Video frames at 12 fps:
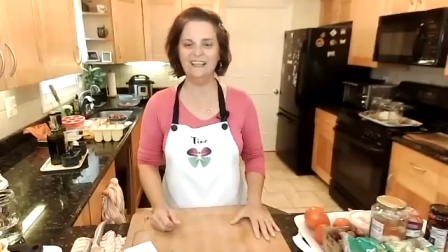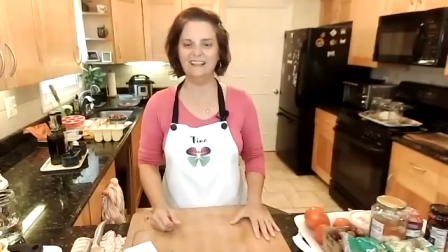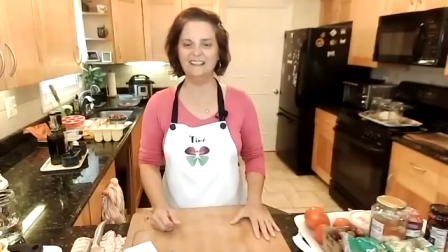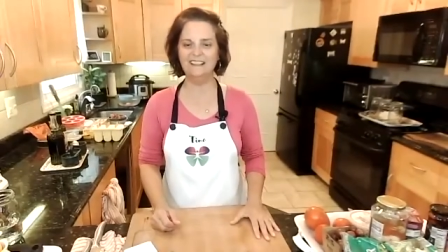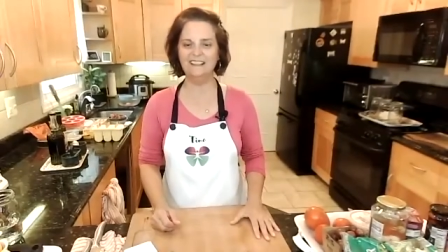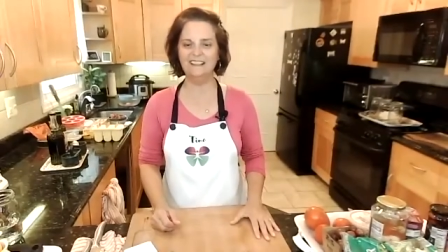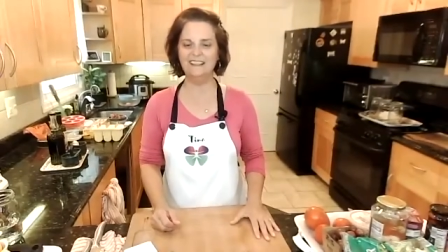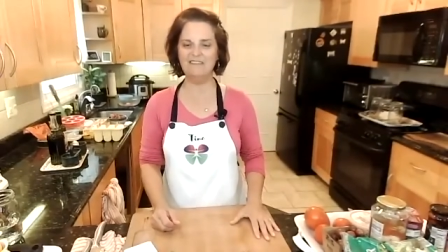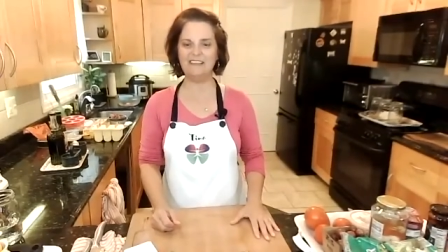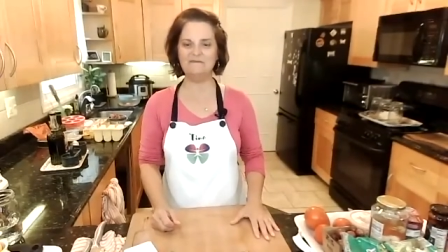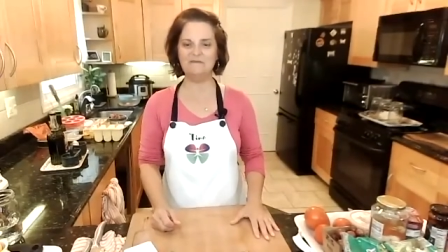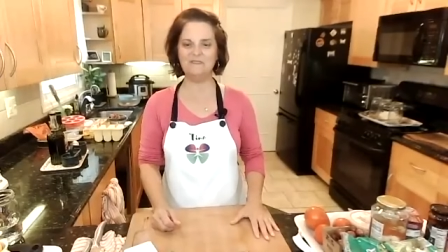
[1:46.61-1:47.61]

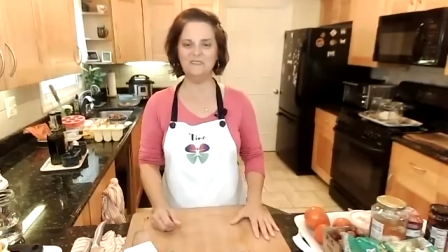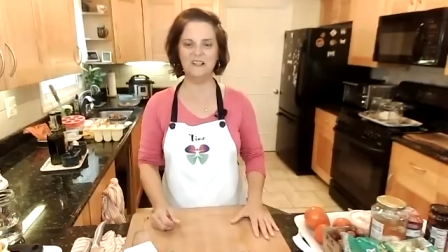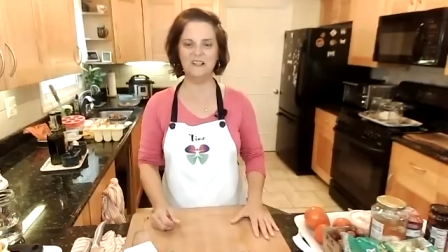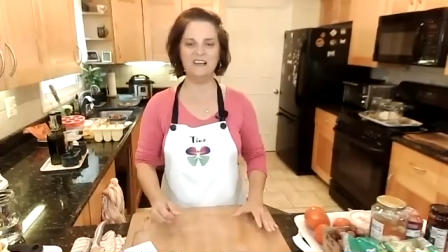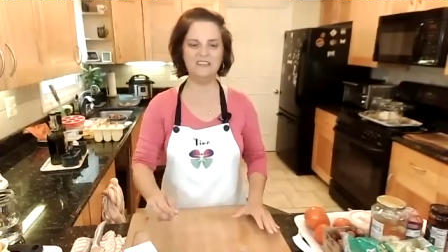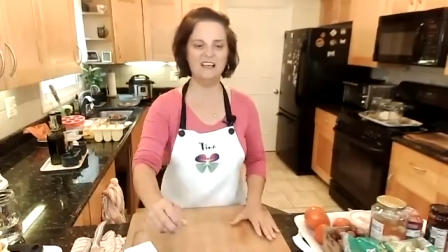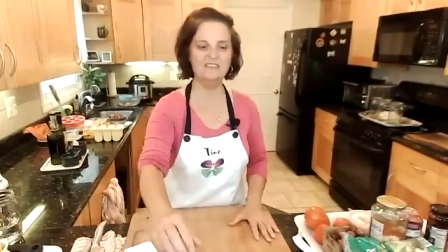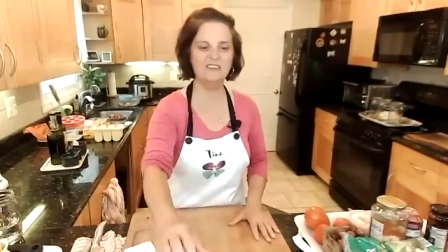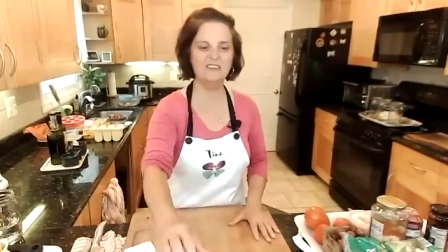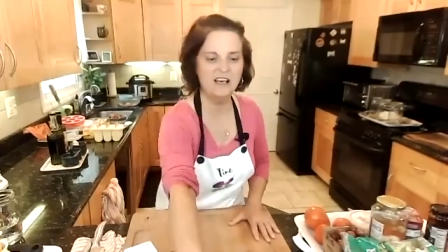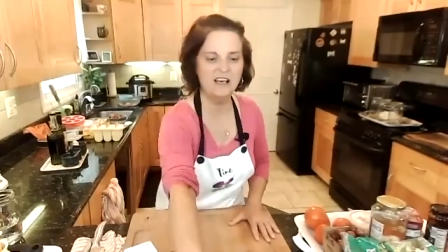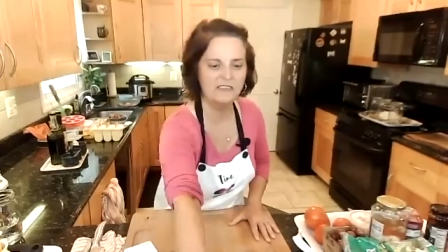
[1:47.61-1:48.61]
Love it. Love it.
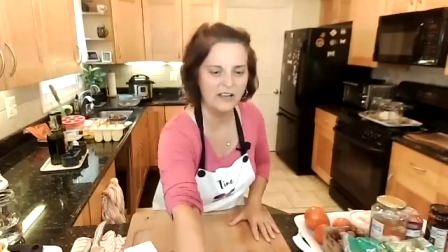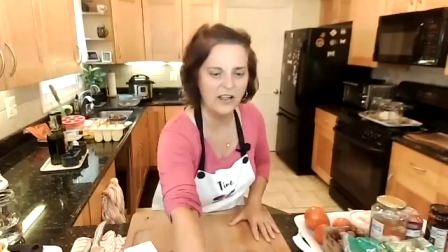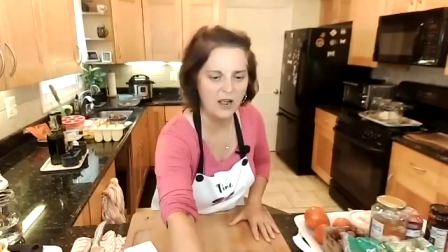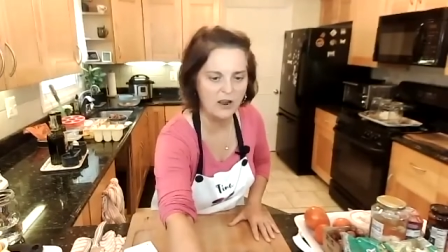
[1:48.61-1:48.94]
Love it. Love it.